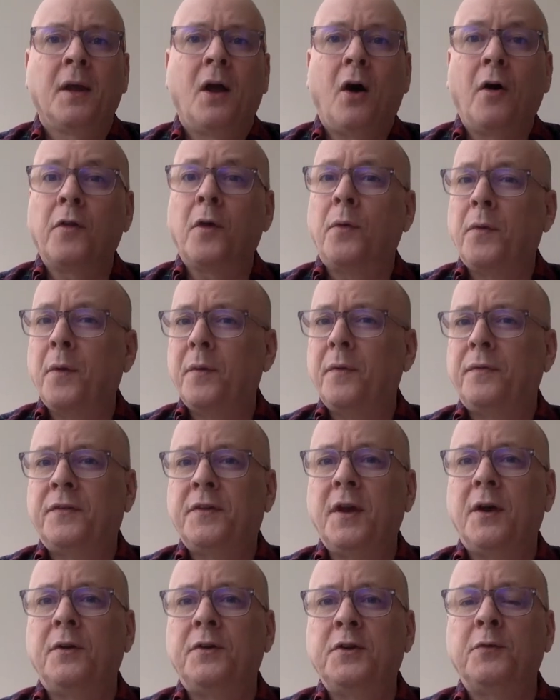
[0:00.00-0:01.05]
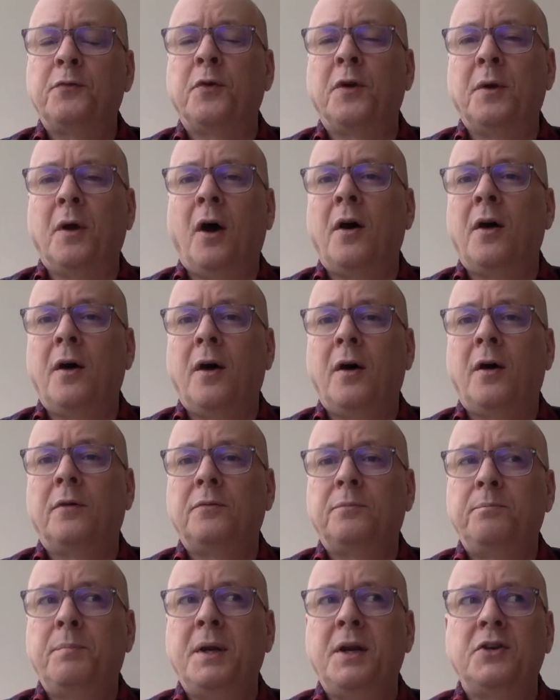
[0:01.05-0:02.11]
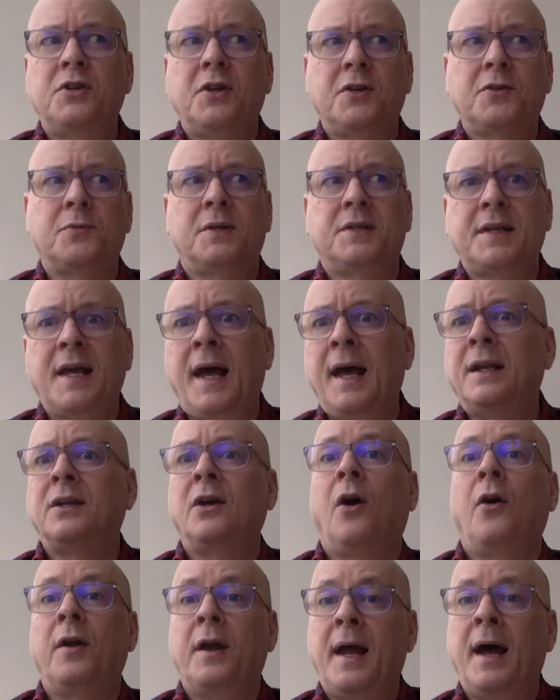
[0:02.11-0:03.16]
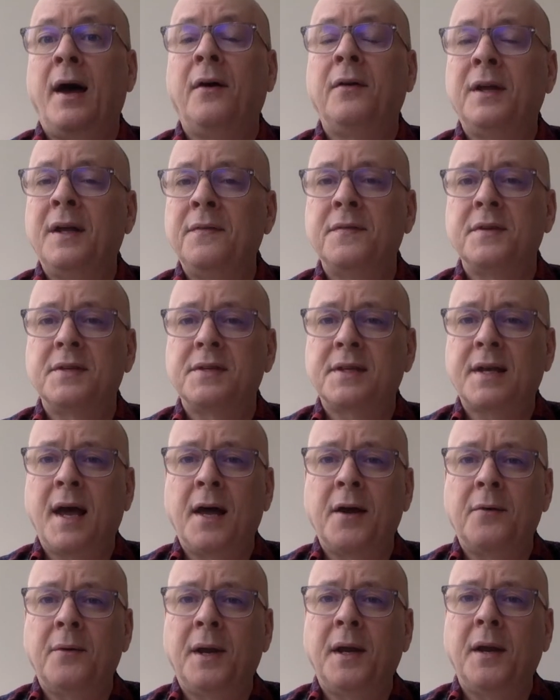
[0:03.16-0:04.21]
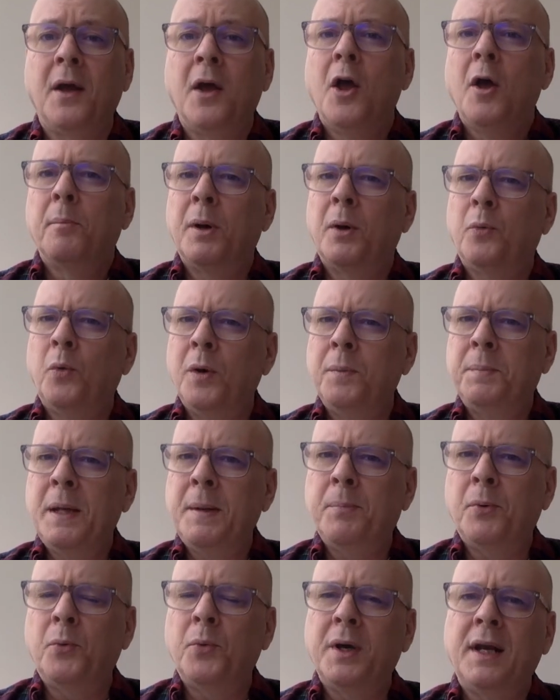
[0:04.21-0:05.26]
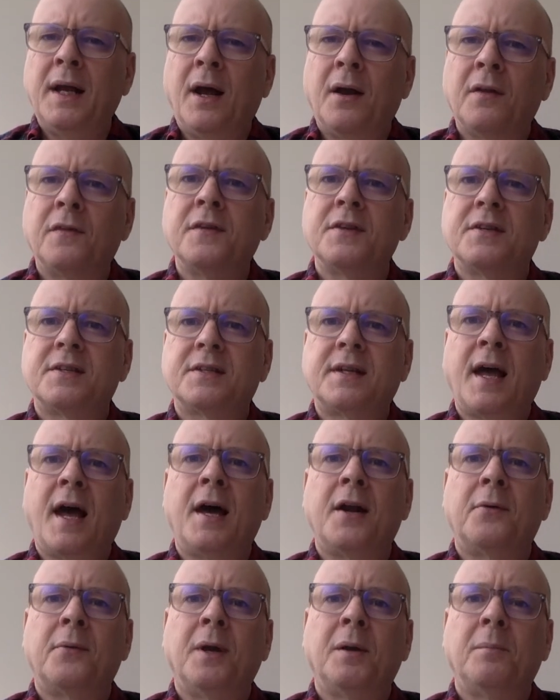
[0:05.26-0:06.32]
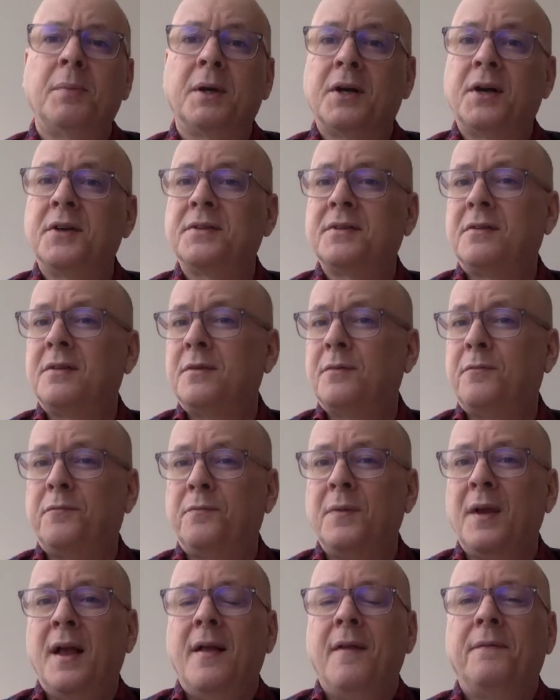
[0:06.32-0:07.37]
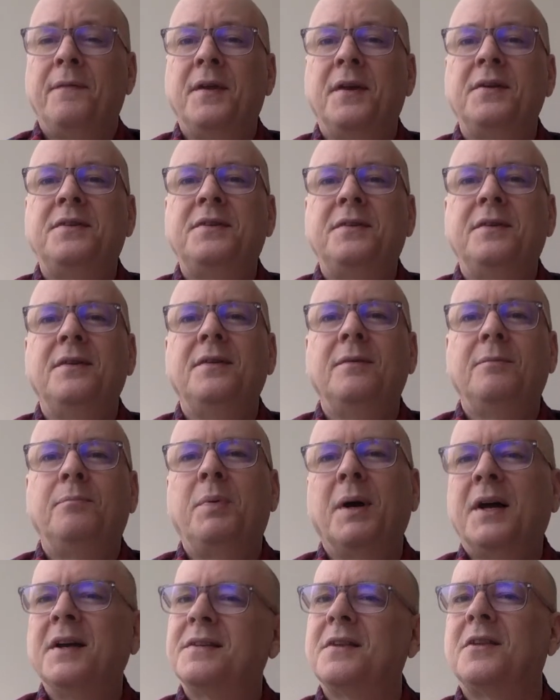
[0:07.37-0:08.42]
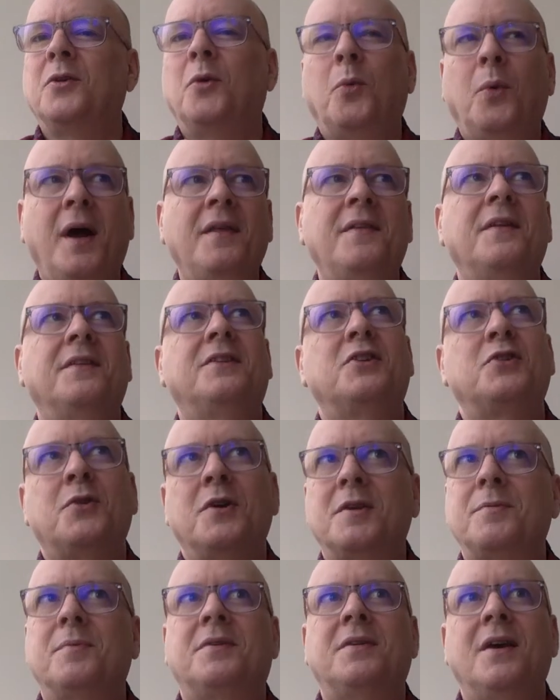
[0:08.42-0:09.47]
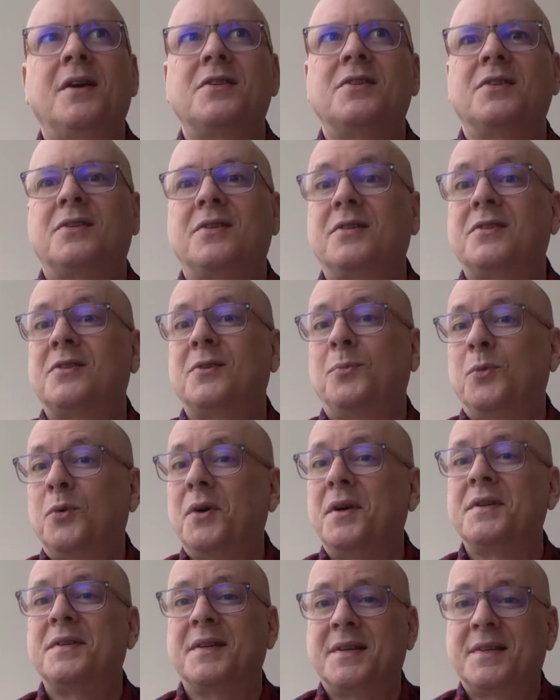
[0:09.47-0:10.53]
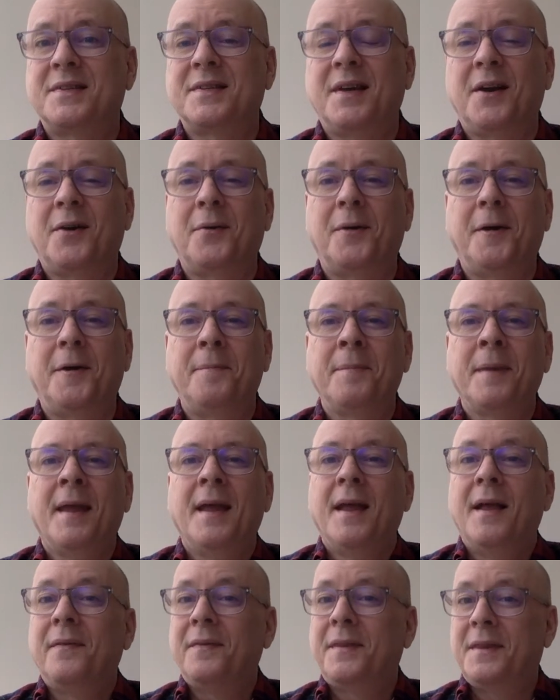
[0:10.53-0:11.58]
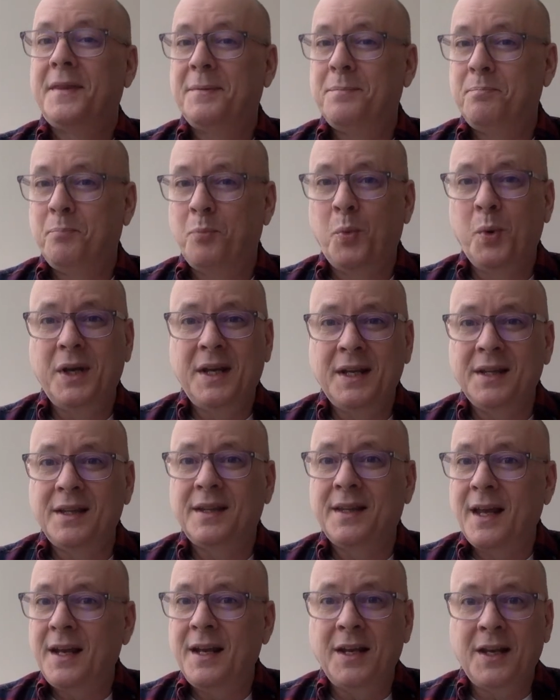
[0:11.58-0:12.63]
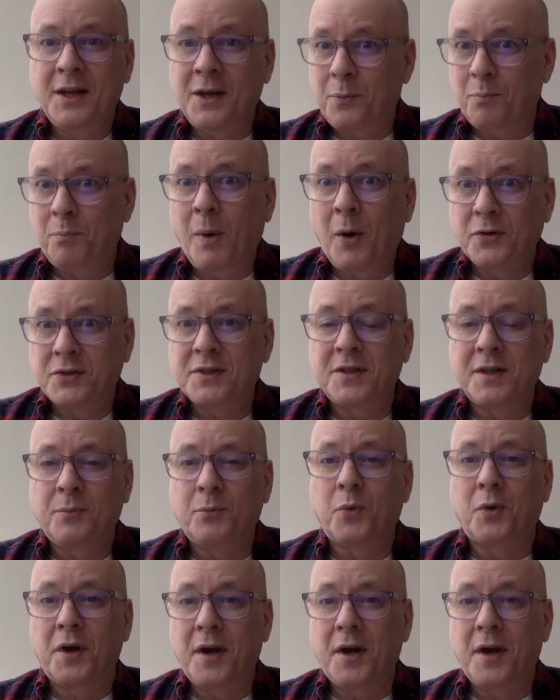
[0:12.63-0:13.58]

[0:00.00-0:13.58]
Although the, their different uh, Bene Gesserits had gone out in the Scattering, but when people went out in the Scattering, because of the the because of the way that the transportation system was, et cetera, we didn't, they didn't, most of them were